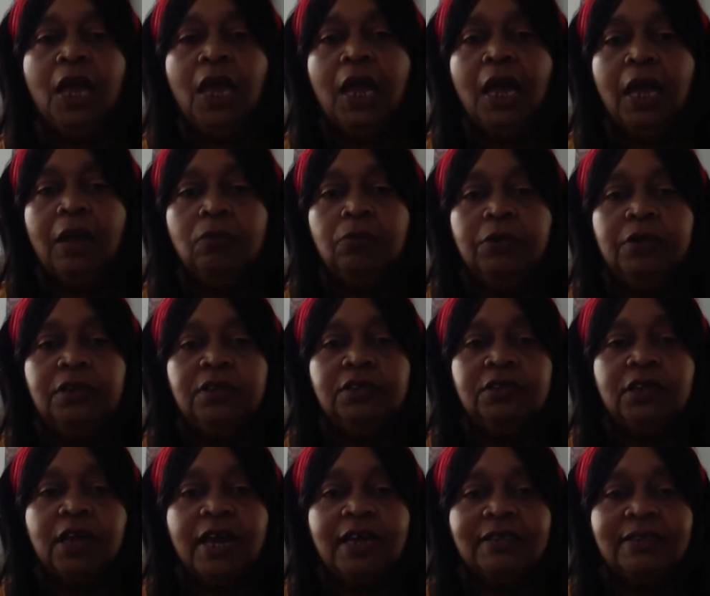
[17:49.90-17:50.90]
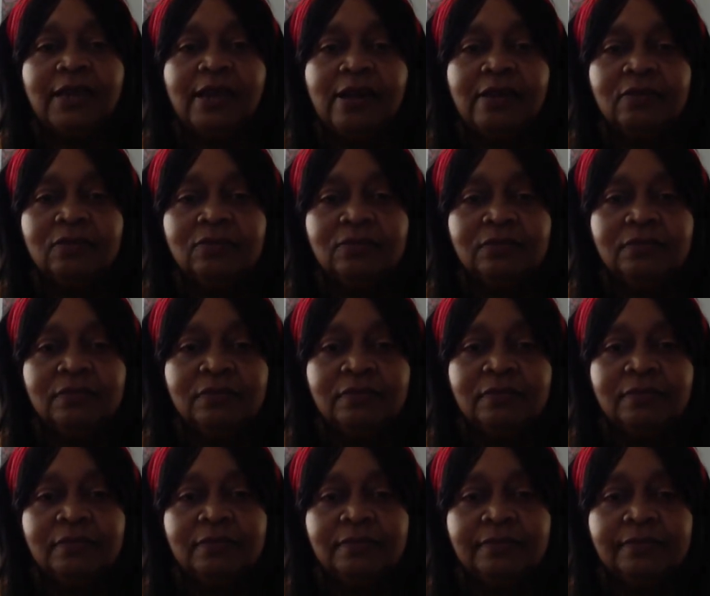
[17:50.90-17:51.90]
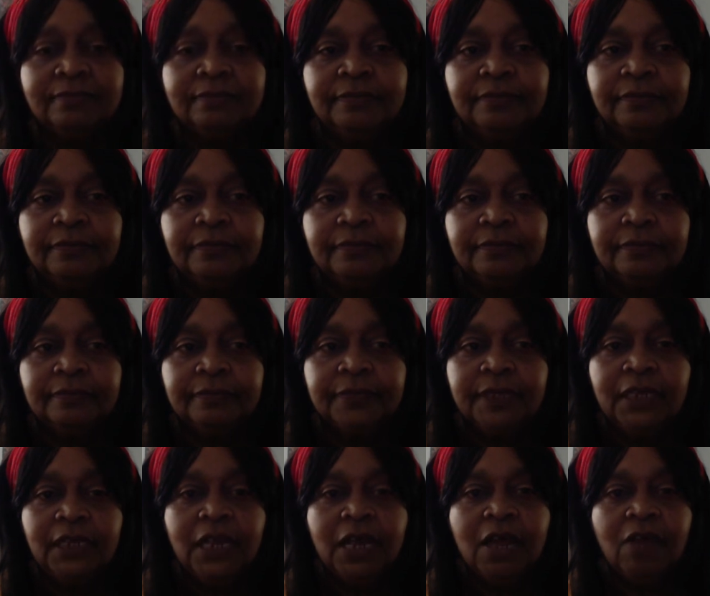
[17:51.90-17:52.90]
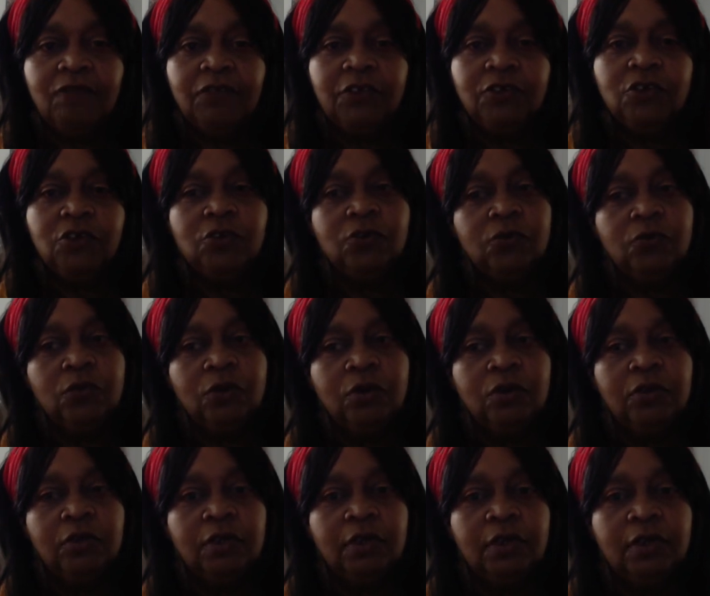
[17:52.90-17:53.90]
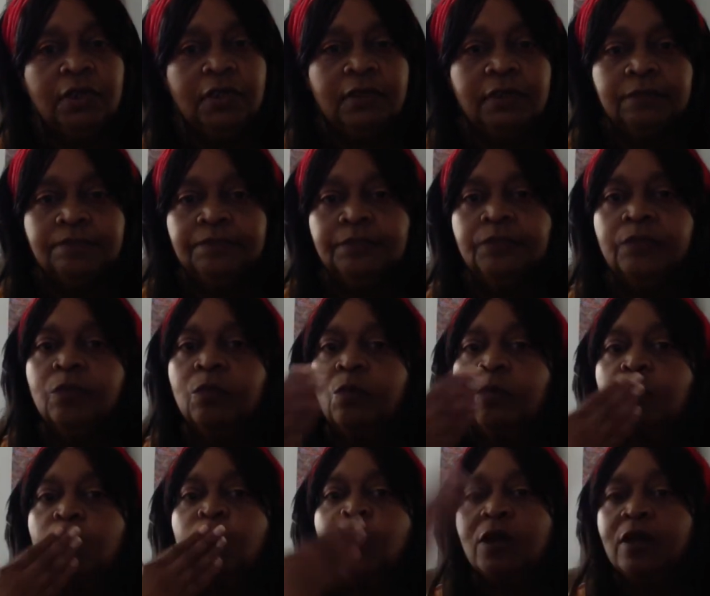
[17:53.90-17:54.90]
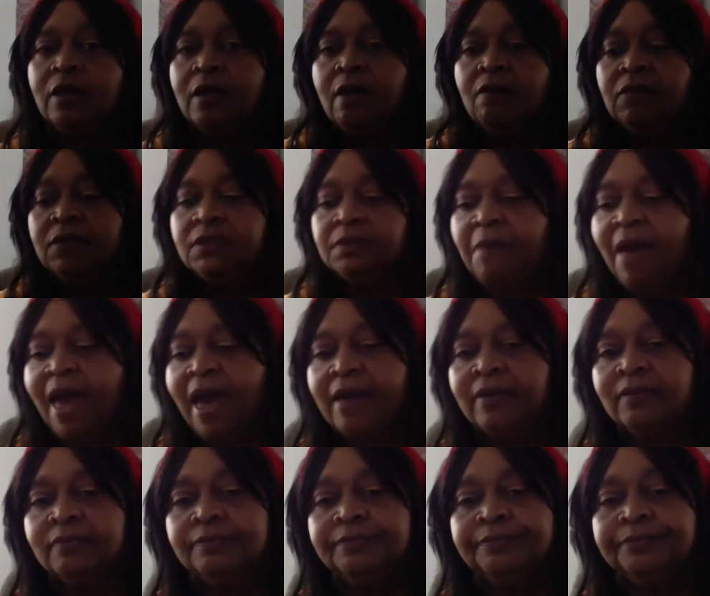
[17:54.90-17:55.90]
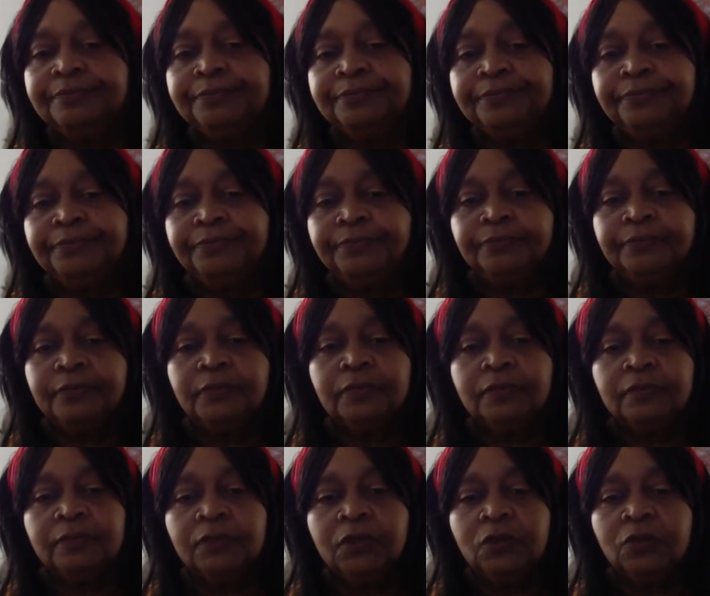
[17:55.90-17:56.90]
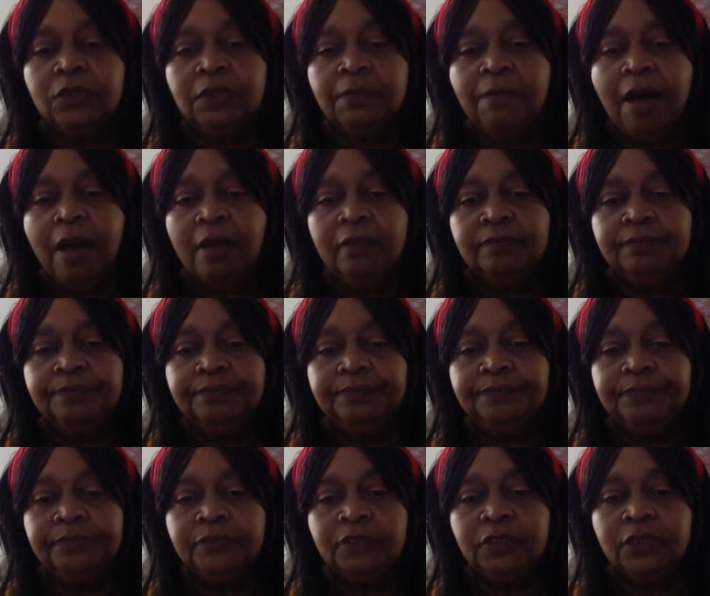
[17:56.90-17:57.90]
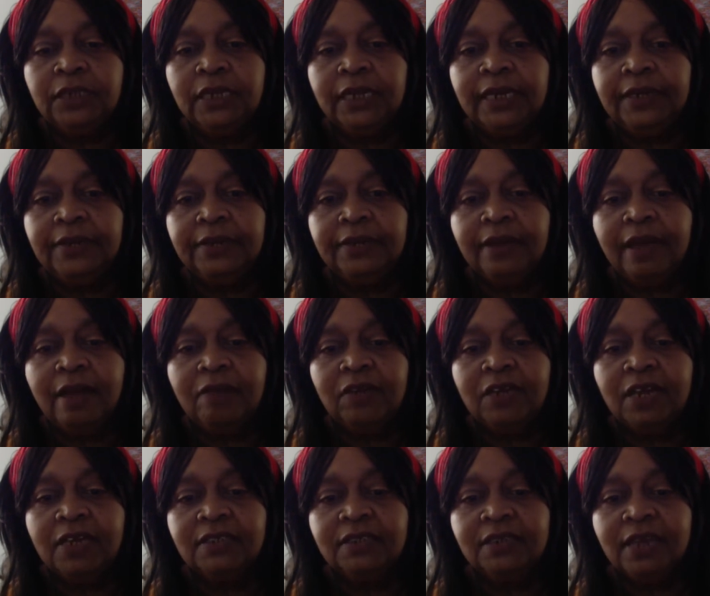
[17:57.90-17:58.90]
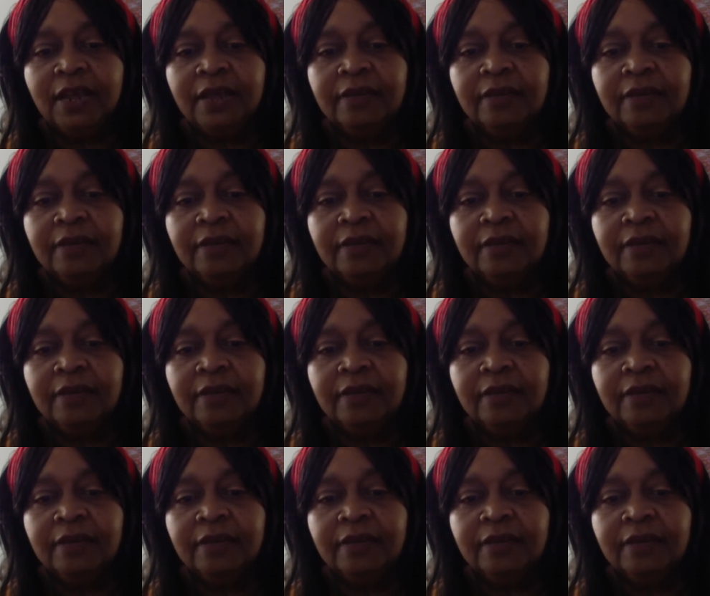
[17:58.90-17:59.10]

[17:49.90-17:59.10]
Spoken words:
And we're in Chi-Town, loving you. Love us back. Odiba. See you later. Have a nice day.